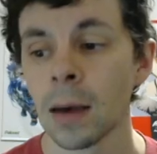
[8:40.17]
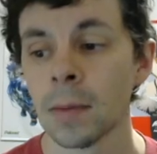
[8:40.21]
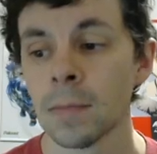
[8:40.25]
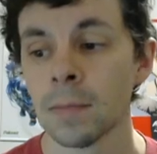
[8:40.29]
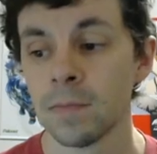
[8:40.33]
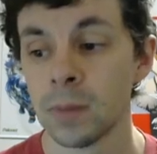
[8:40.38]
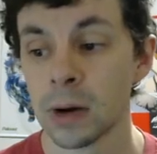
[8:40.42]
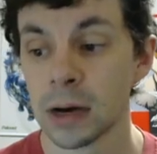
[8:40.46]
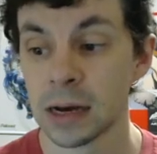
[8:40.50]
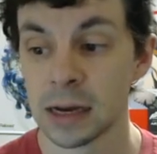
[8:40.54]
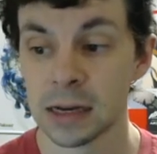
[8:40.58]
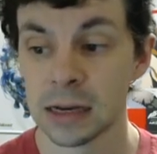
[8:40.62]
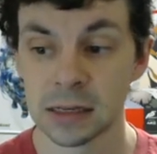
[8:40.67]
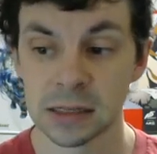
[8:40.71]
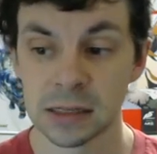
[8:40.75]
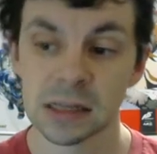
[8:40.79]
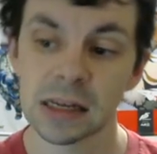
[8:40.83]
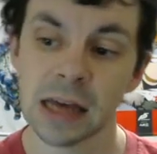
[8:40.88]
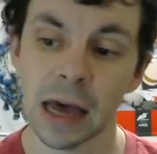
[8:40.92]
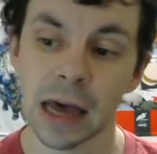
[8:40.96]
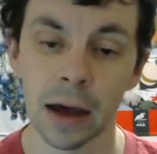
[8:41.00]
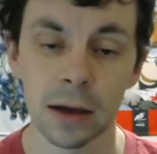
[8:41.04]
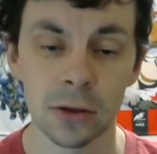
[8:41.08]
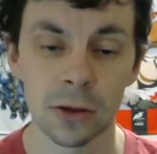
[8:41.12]
But
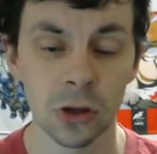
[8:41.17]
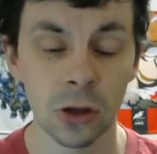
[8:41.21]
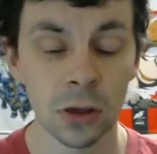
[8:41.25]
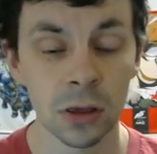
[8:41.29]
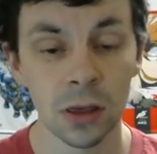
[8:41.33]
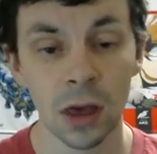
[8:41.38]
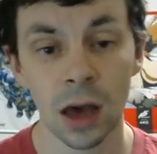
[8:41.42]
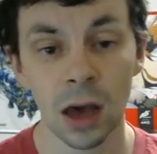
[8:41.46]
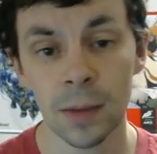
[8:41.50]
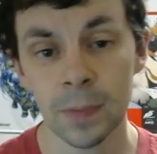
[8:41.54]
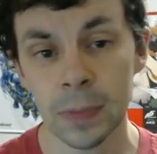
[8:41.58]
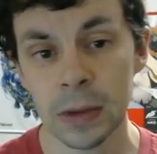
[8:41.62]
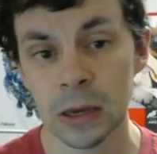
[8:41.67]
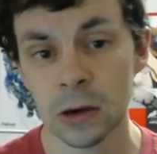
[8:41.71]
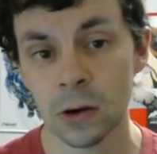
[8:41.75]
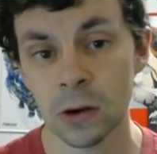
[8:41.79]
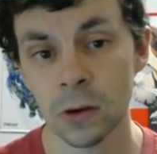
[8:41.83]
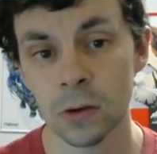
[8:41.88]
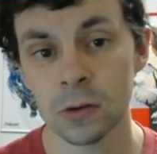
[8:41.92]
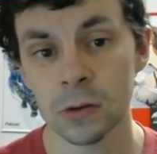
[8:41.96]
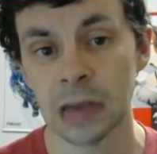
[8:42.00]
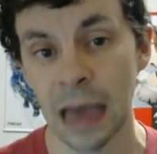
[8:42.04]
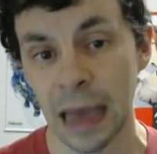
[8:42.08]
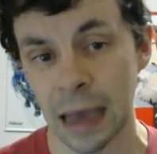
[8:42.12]
yeah, just upping
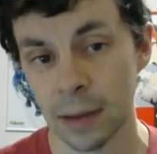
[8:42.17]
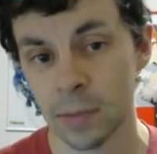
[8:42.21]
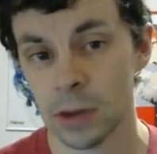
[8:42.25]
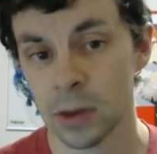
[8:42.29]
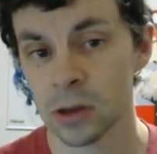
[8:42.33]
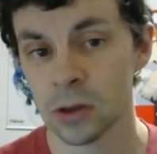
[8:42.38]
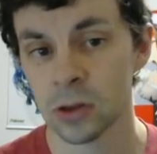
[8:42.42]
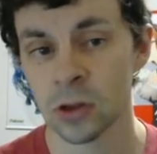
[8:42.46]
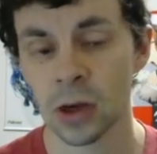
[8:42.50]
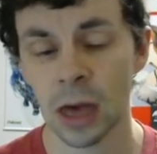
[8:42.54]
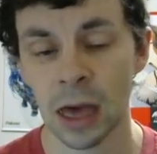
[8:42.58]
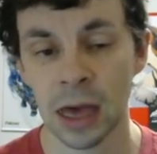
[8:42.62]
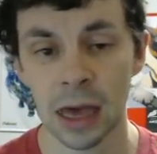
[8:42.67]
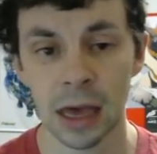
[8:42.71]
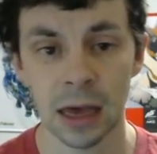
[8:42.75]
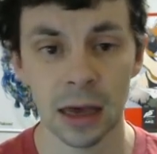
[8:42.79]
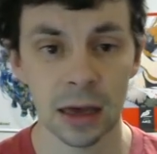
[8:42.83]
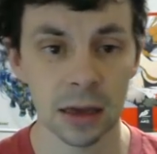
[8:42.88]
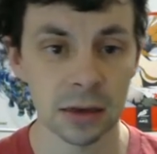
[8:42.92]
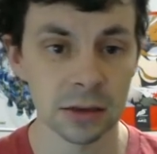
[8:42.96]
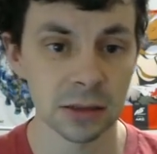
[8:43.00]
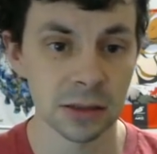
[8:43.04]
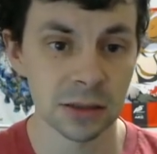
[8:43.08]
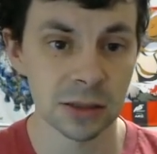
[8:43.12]
her damage,
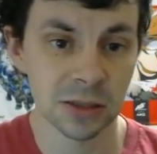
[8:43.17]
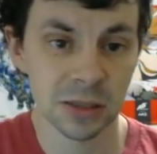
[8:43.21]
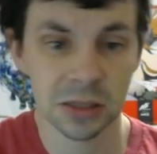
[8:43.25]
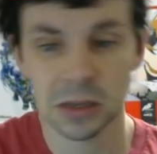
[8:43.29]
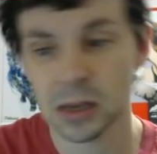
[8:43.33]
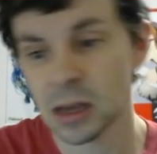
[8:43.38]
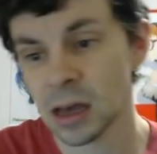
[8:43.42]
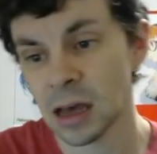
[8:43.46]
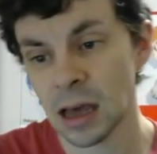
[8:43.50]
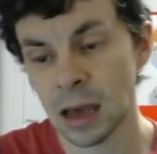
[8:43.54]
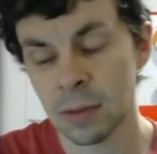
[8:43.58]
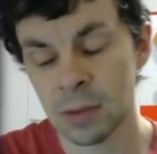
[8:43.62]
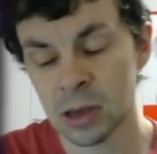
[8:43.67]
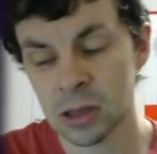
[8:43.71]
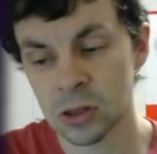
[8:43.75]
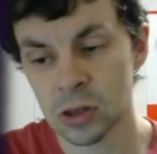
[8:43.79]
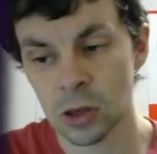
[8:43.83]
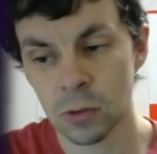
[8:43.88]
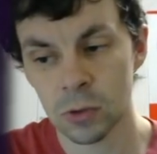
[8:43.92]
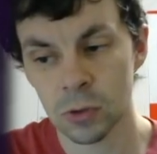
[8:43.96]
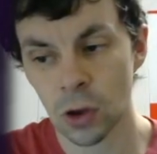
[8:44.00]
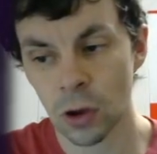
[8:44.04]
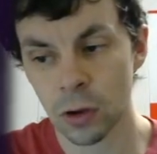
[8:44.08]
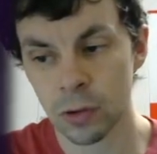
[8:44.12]
and I mean,
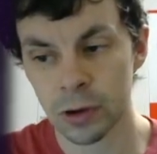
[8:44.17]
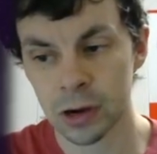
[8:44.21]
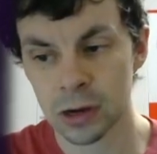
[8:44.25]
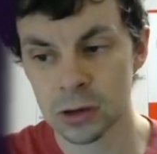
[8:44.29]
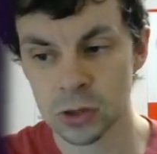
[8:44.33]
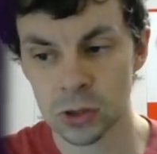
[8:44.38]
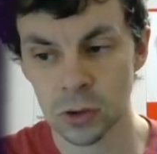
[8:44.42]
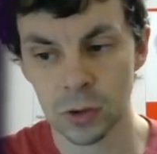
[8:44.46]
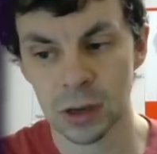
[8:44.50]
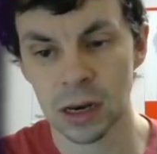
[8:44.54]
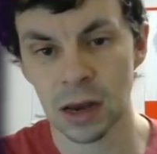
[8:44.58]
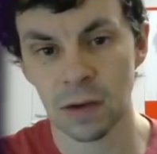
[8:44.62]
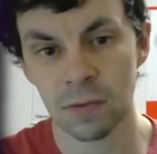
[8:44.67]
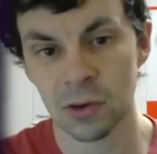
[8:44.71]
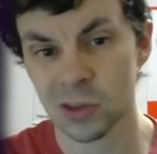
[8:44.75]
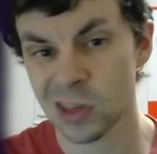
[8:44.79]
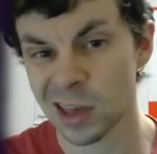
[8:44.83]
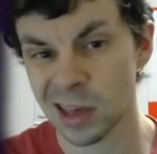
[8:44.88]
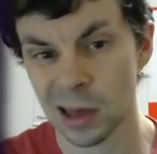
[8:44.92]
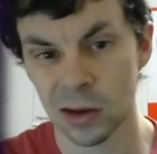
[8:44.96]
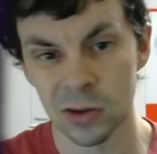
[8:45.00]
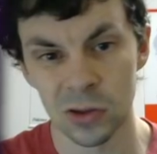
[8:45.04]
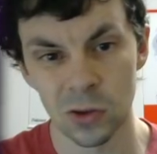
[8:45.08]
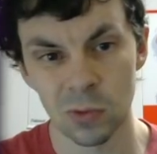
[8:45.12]
she was already doing
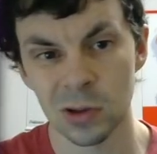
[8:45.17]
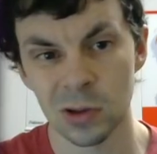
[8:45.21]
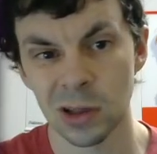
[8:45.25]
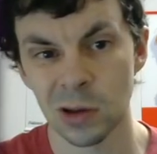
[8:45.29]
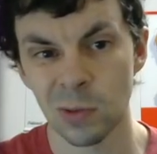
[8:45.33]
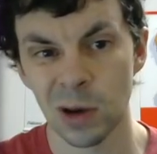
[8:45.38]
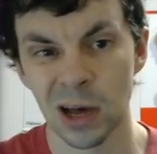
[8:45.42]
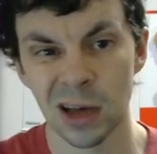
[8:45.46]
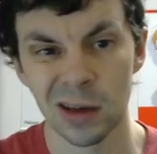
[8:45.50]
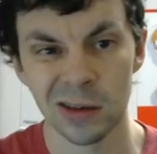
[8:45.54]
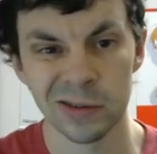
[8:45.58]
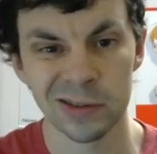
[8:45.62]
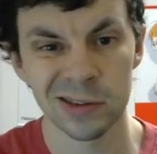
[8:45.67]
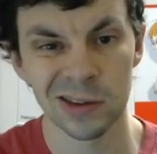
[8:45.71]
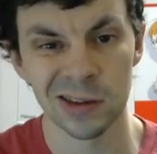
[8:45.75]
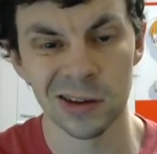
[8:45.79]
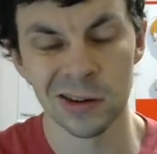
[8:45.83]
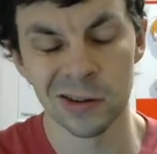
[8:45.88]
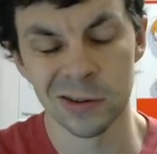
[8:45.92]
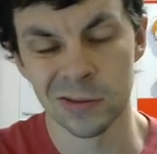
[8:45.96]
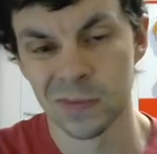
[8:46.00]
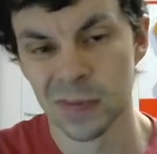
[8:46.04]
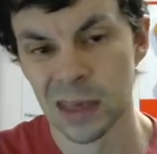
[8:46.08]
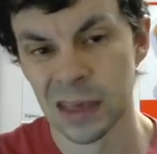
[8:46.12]
everything else really well,
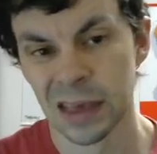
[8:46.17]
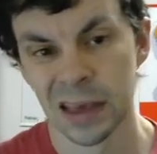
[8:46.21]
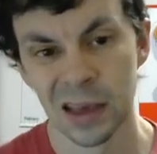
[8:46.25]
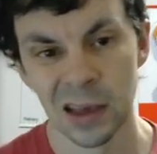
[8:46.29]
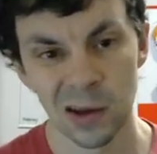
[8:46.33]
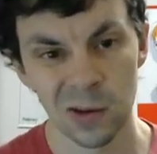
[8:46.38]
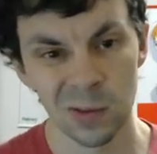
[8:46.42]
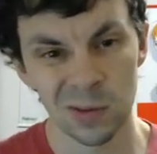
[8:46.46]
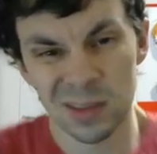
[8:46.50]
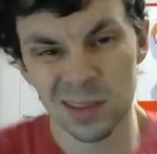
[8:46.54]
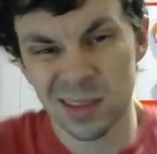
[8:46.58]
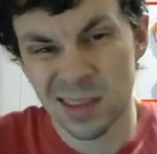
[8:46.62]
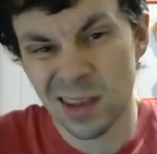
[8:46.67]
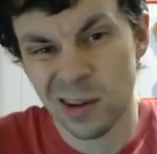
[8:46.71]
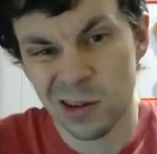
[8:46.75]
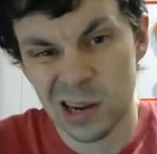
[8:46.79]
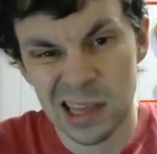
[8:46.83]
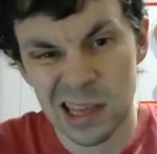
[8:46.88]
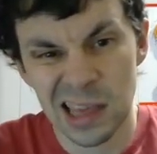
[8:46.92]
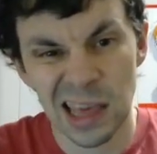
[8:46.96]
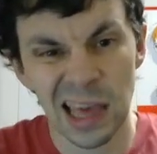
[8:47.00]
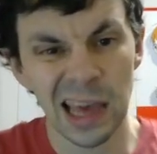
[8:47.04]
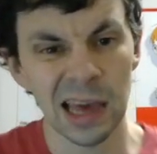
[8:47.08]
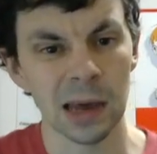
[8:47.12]
so what's there
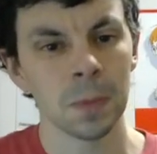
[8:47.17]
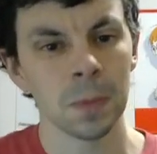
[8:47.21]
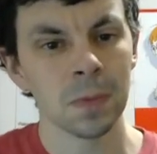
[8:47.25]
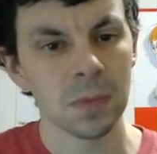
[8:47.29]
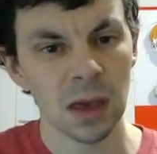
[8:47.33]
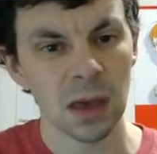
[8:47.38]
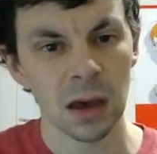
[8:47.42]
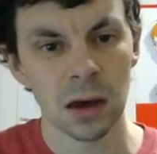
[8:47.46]
to say?